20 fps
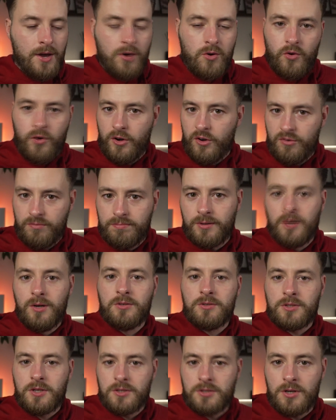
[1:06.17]
creative
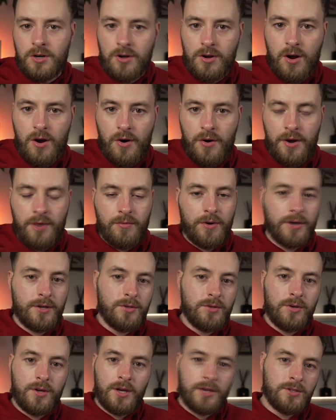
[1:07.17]
process ongoing where
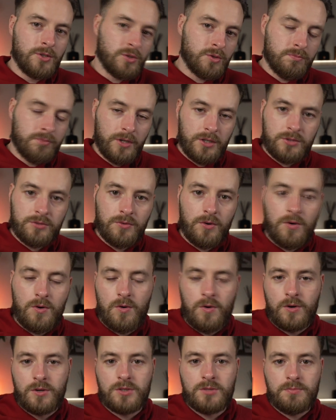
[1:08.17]
you can just press
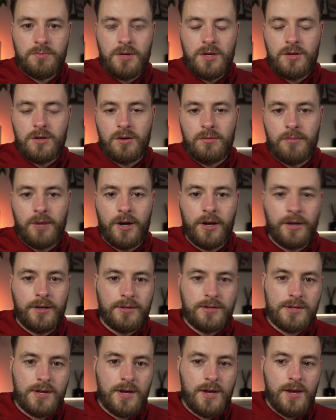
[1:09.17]
record, speak your
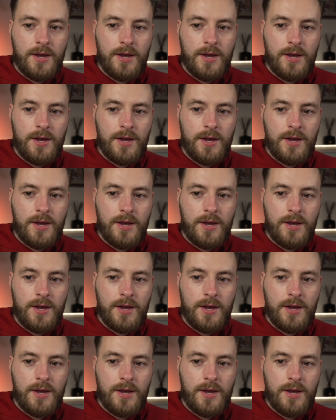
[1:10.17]
mind,